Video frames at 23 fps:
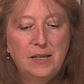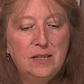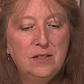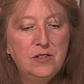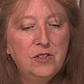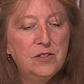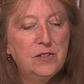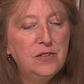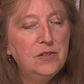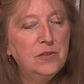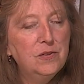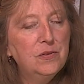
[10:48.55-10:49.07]

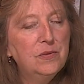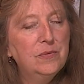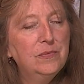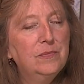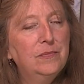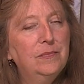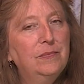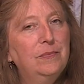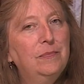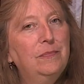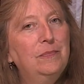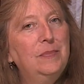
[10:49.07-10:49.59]
just you're
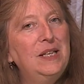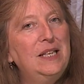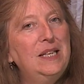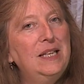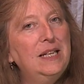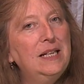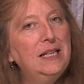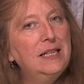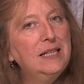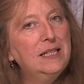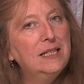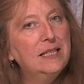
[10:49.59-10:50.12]

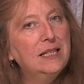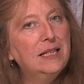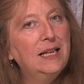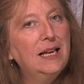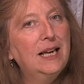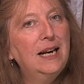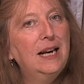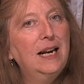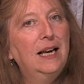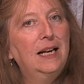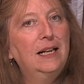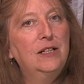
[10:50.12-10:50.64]
beginning to
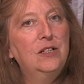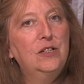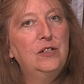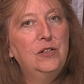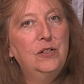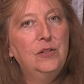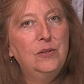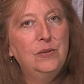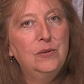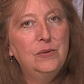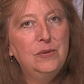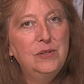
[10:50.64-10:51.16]
connect
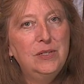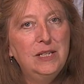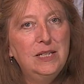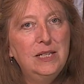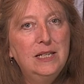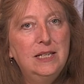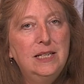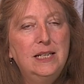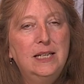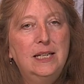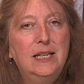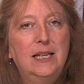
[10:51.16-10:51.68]
to
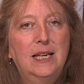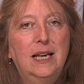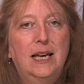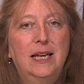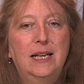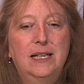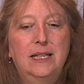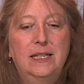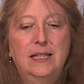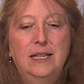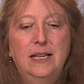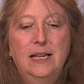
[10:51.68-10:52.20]
deity
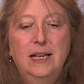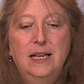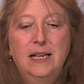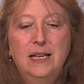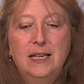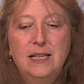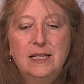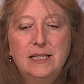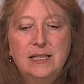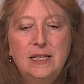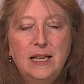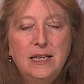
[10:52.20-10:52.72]
and
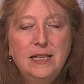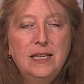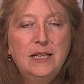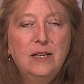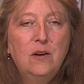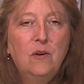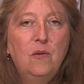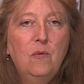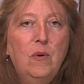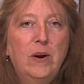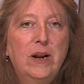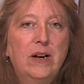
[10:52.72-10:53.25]

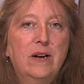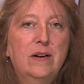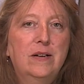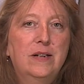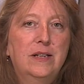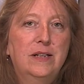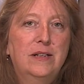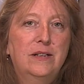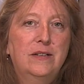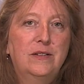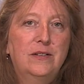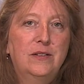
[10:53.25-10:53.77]
psychic
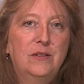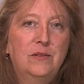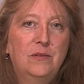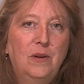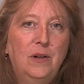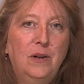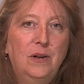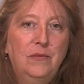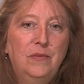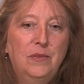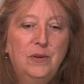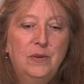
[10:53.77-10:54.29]
awareness and
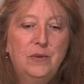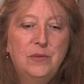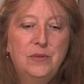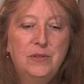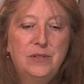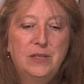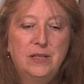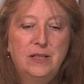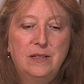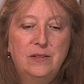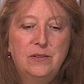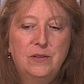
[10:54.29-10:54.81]
all of those
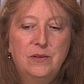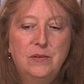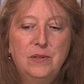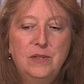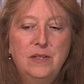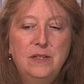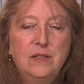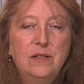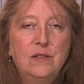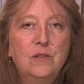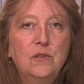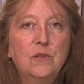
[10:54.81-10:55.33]
things. So
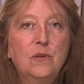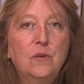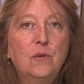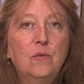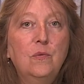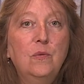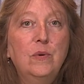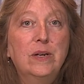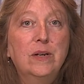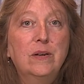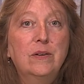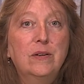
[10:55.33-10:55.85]
this is your
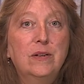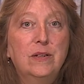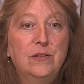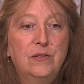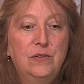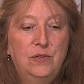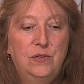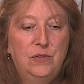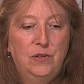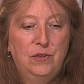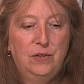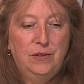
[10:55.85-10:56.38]

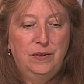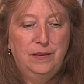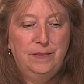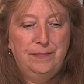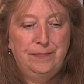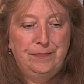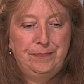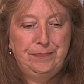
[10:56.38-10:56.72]
weirdness journal.